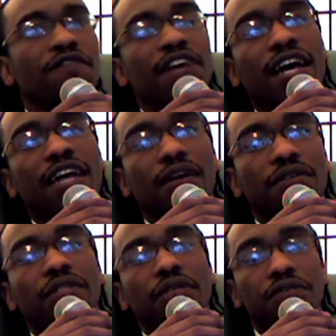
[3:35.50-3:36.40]
find
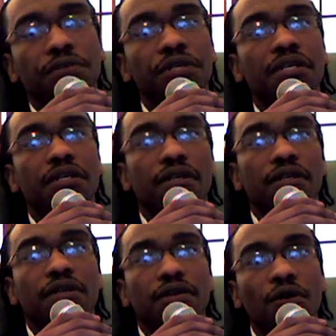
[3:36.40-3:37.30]
ourselves weak,
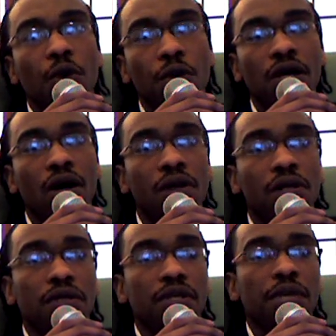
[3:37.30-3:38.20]
we call
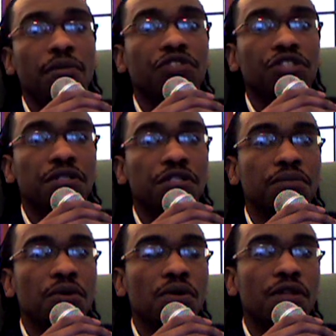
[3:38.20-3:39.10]
on the name of Jesus
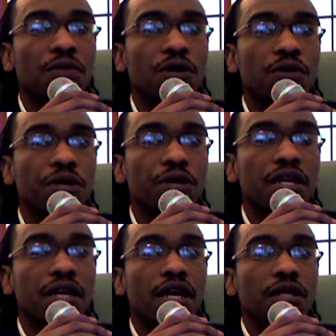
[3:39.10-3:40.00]
more than what
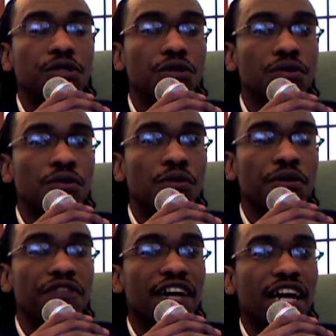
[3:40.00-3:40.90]
we do
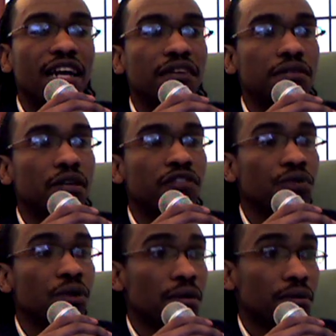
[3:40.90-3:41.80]
when we find ourselves
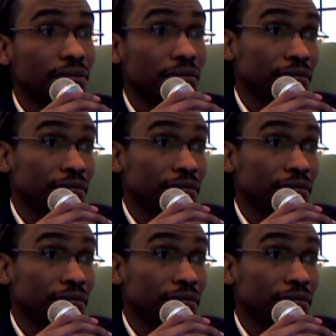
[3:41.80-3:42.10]
strong?